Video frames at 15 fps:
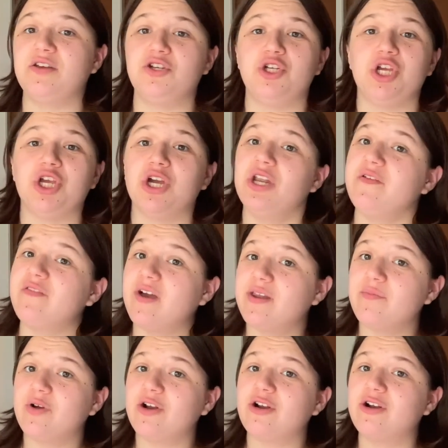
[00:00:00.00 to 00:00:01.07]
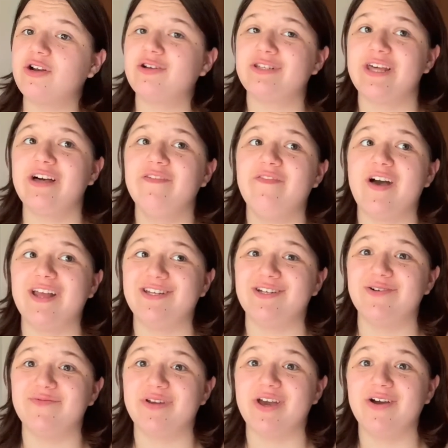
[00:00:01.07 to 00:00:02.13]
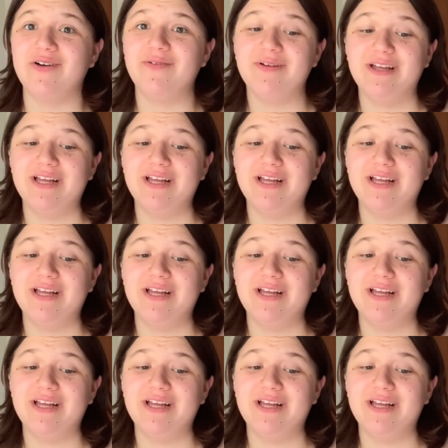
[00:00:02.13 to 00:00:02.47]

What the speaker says: She could have gotten murdered herself, I don't know.